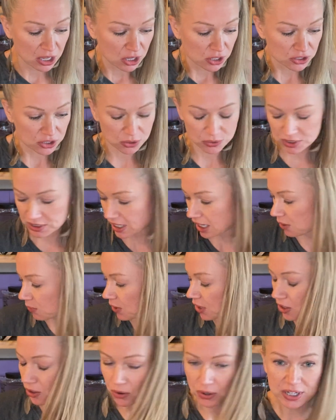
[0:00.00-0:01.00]
So today what
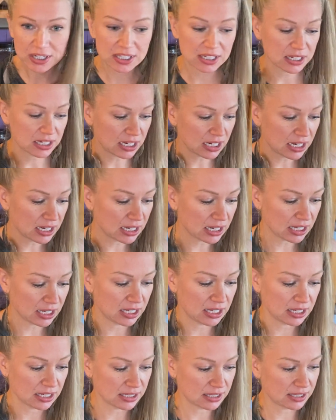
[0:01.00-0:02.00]
you're going to need
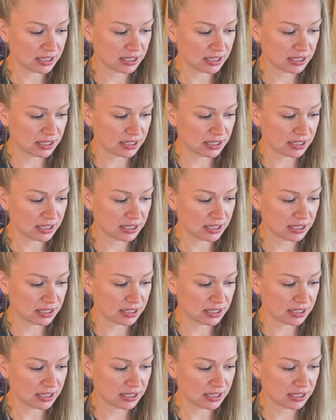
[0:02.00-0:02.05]
is